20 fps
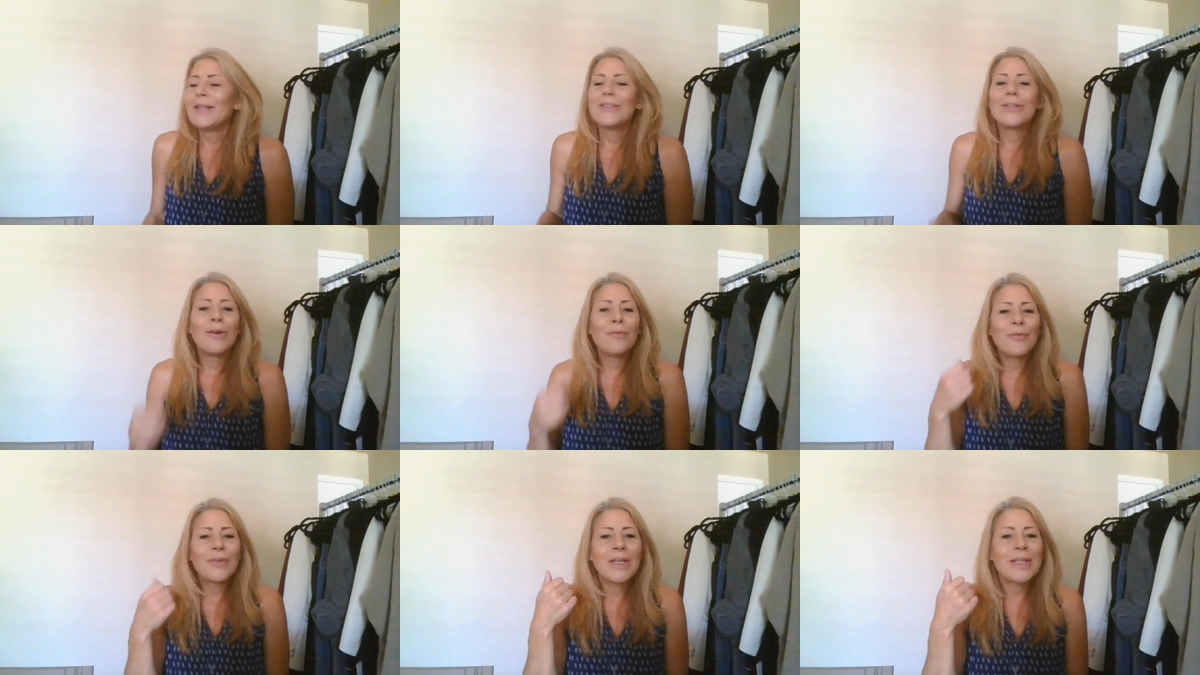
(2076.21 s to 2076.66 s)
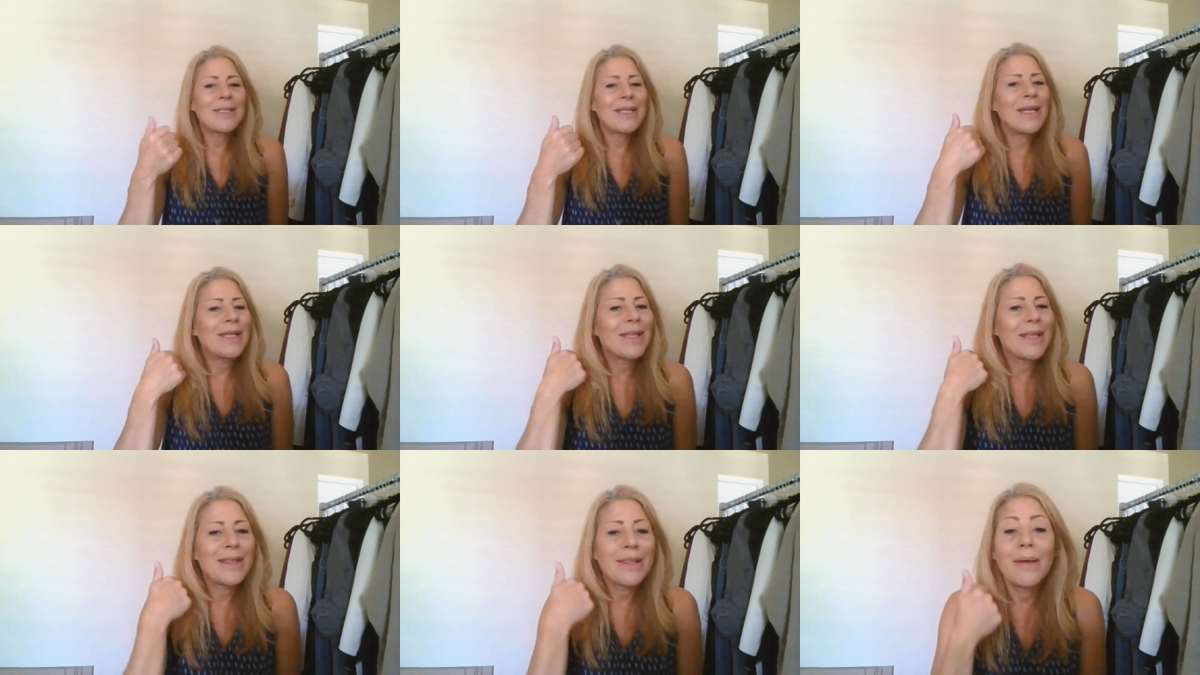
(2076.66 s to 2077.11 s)
Don't forget to
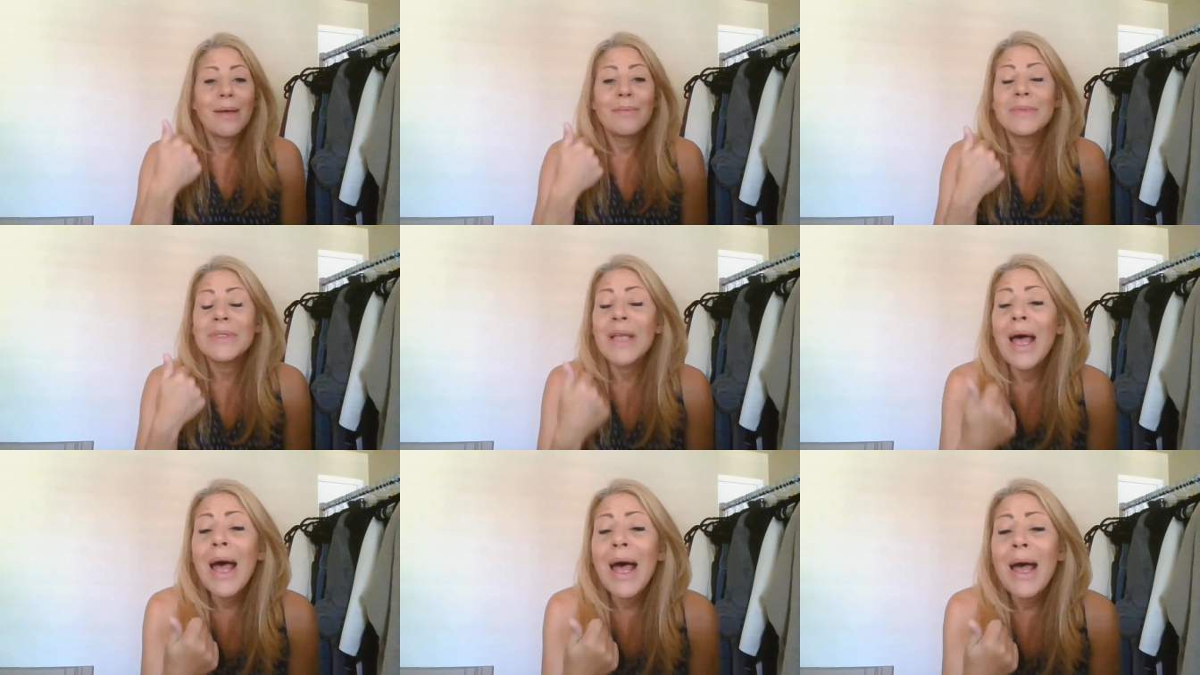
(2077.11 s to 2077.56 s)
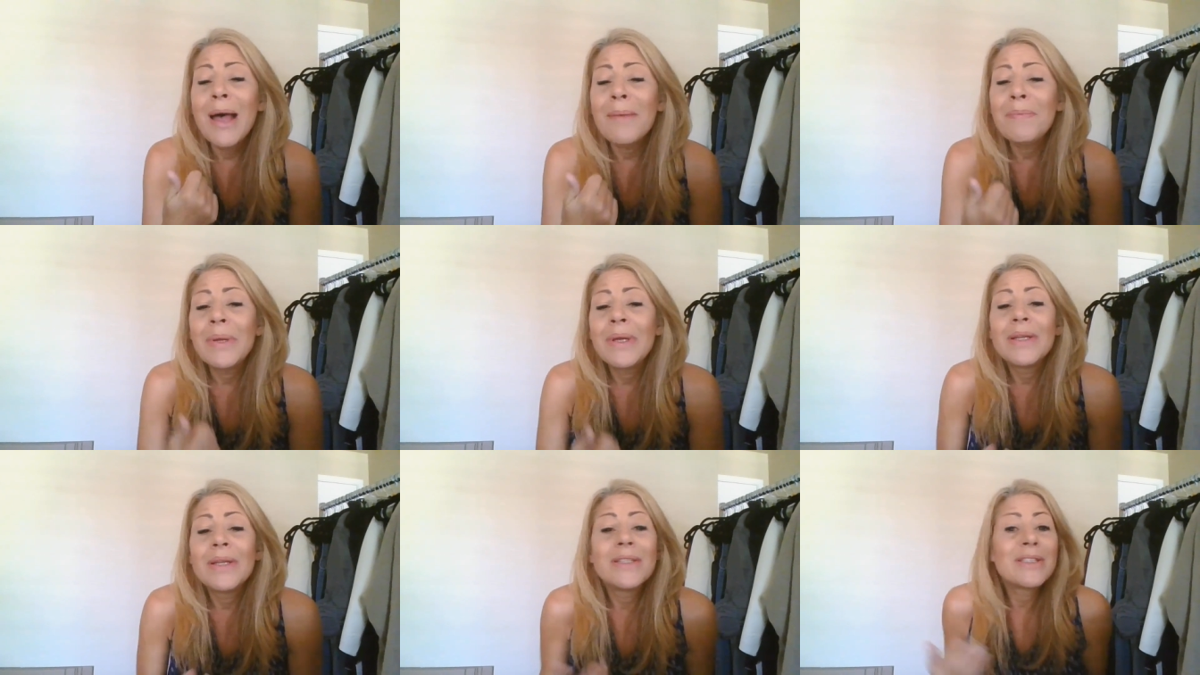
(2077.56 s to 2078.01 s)
hit the thumbs
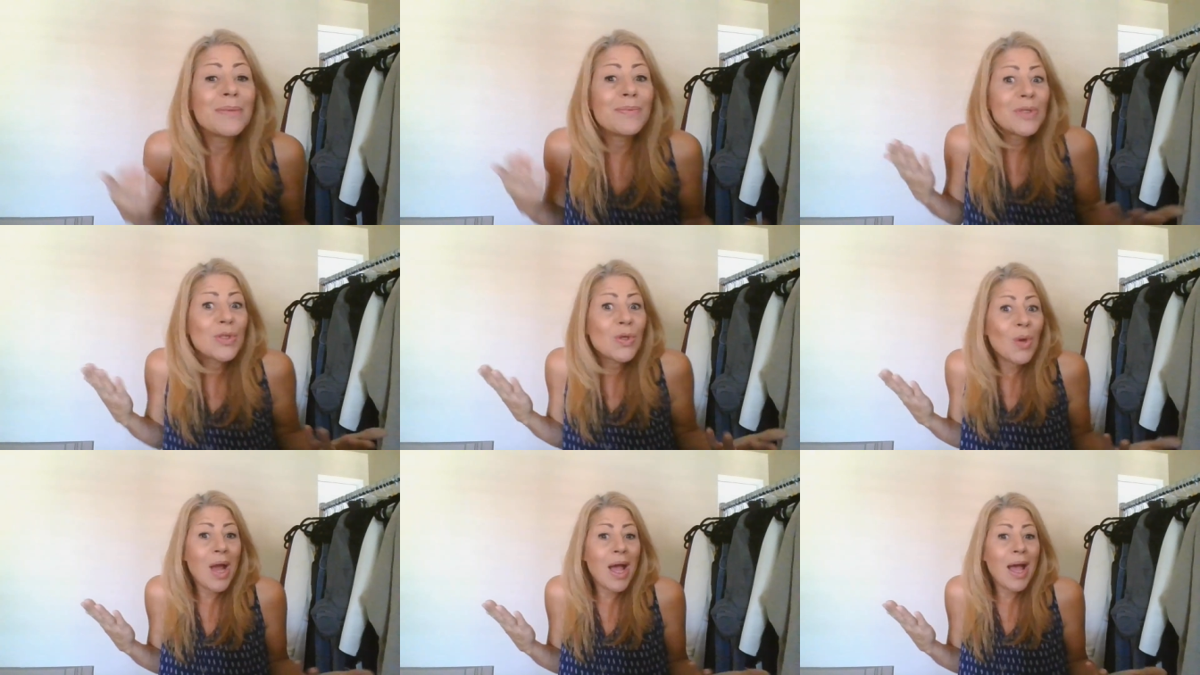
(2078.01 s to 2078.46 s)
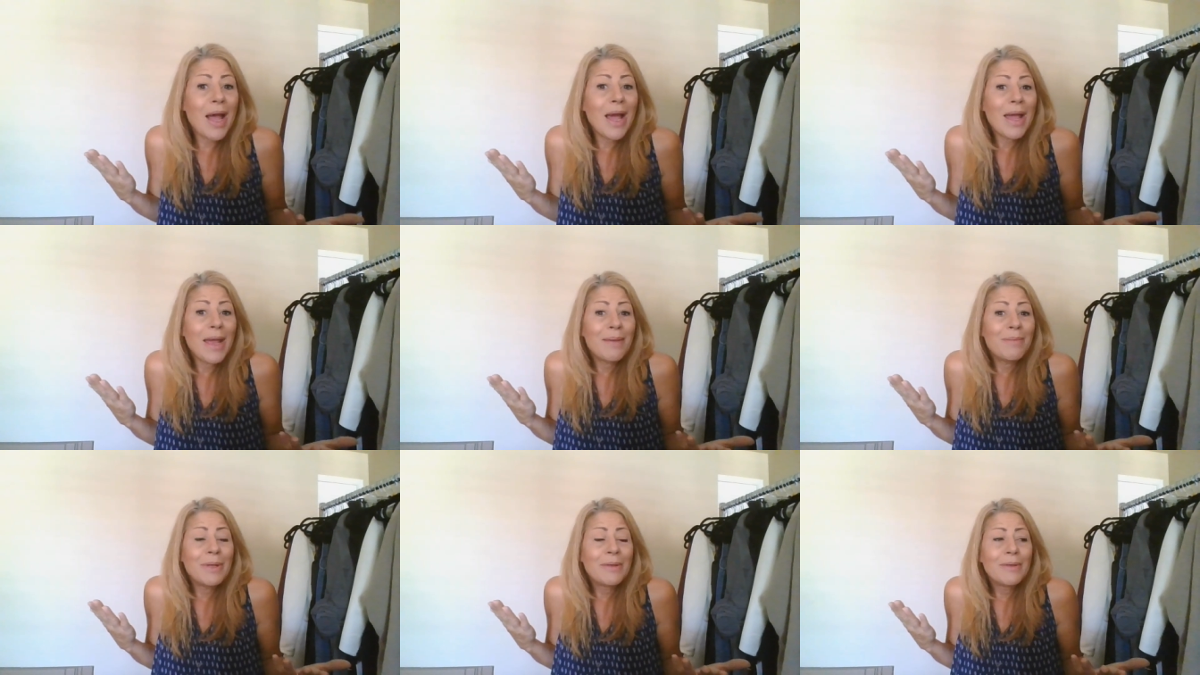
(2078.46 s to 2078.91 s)
up,
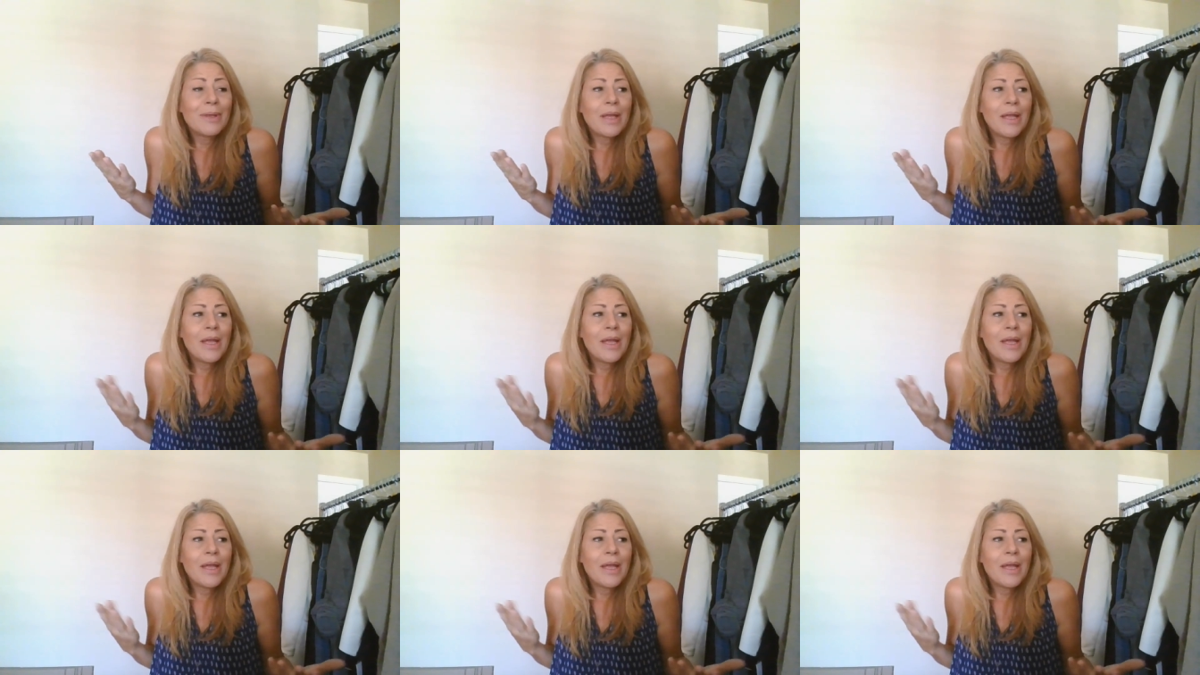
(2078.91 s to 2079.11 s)
subscribe.